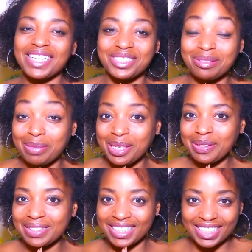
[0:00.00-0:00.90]
little
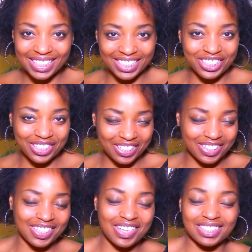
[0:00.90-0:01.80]
beauties, it's your
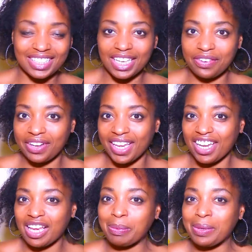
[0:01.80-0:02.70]
girl Tandy here
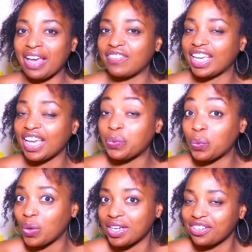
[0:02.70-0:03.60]
again. Hope you're having a
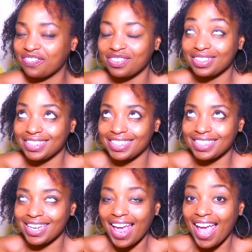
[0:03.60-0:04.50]
wonderful
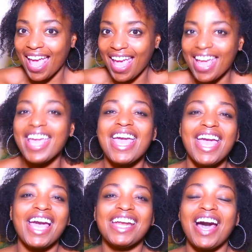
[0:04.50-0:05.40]
day.
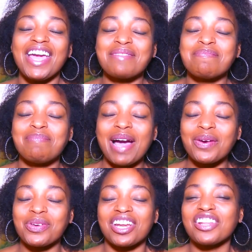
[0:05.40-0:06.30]
And I am
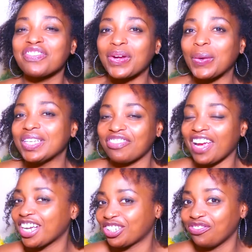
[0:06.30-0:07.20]
back with another request
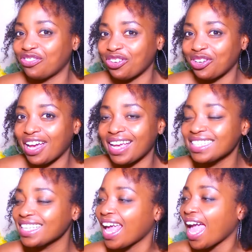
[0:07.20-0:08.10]
reaction for you
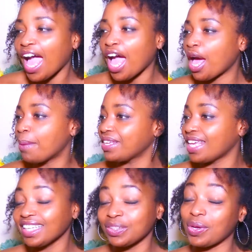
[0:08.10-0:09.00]
guys.
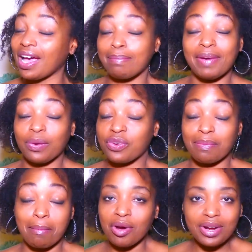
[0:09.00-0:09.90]
Yes, we are back with
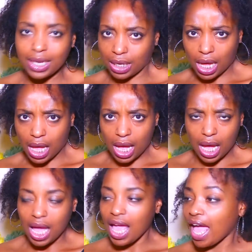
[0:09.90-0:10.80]

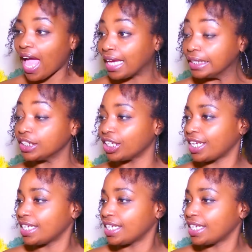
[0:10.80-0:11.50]
Monica. And